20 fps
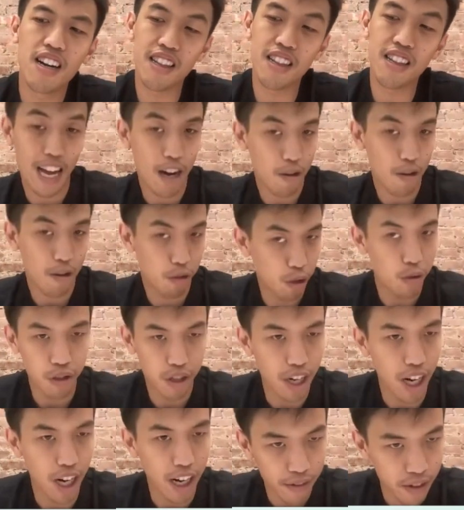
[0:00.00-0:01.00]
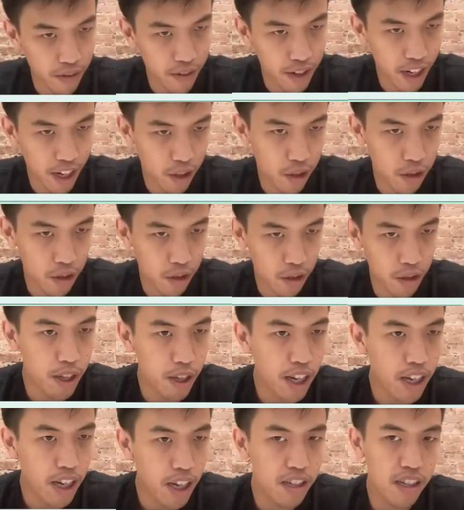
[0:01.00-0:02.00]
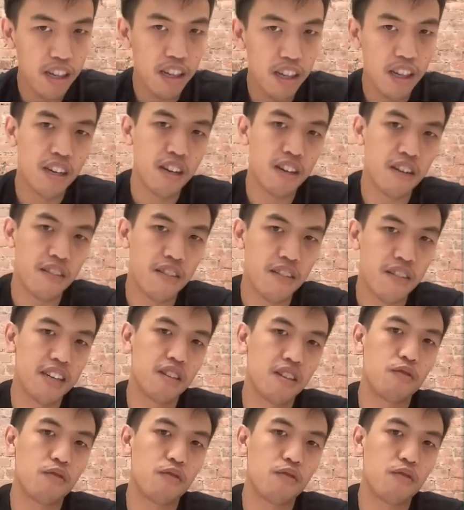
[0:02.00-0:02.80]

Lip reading: allow users even actually to do that, right?